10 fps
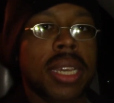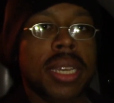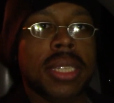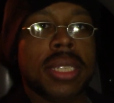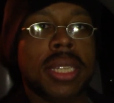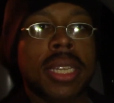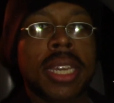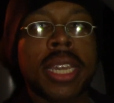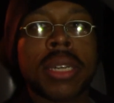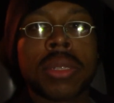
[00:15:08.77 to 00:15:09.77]
his he
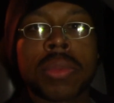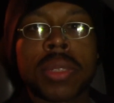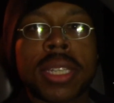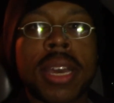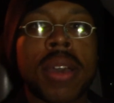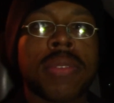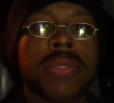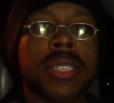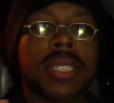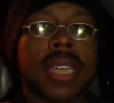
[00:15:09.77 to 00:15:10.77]
heals
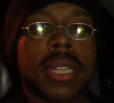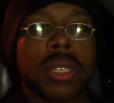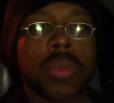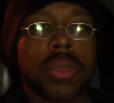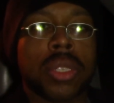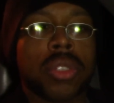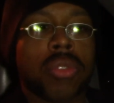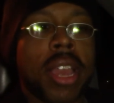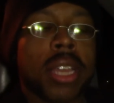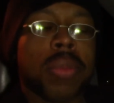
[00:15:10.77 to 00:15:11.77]
himself he's got super
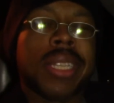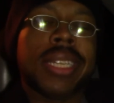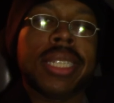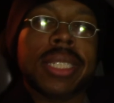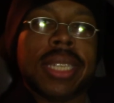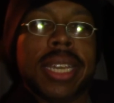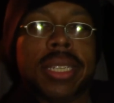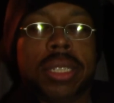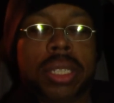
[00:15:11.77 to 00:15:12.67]
strength but then he's like